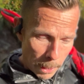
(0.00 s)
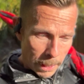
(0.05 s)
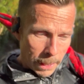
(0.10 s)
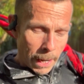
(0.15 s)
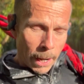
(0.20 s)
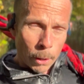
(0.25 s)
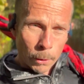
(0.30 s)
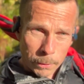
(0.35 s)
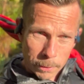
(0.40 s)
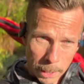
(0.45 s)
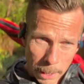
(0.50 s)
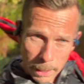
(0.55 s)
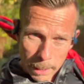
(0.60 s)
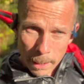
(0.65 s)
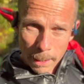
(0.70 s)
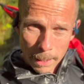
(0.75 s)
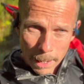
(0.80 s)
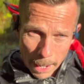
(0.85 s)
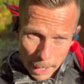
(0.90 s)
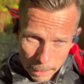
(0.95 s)
chaotic
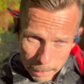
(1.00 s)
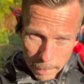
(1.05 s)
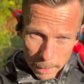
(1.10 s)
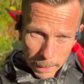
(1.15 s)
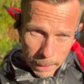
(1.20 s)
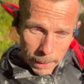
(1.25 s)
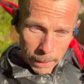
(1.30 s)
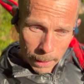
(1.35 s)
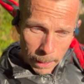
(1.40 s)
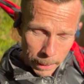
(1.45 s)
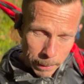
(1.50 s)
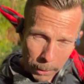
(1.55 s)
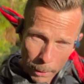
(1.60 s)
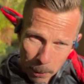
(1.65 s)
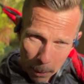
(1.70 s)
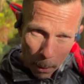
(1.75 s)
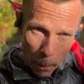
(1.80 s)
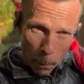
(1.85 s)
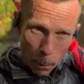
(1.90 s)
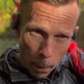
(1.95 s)
and hectic. I don't
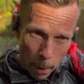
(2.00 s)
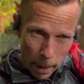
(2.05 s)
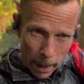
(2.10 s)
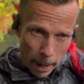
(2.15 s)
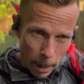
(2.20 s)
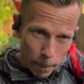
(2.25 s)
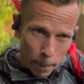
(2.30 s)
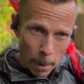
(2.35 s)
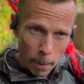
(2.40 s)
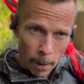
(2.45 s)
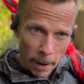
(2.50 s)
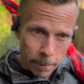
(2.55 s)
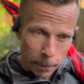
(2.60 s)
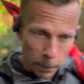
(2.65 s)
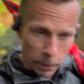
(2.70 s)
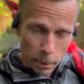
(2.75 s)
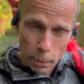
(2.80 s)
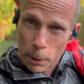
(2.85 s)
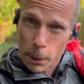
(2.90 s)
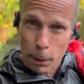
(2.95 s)
know quite how my wife was
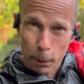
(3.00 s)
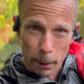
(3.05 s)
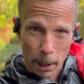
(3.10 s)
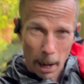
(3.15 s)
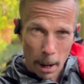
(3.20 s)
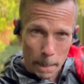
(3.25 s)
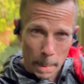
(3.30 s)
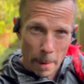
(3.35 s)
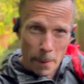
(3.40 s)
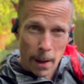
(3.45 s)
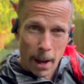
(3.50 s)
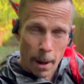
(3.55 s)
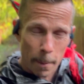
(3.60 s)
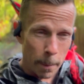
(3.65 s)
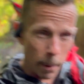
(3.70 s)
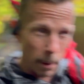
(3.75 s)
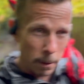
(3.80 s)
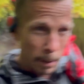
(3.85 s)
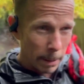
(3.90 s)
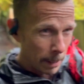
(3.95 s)
so chilled out about that,
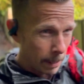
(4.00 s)
but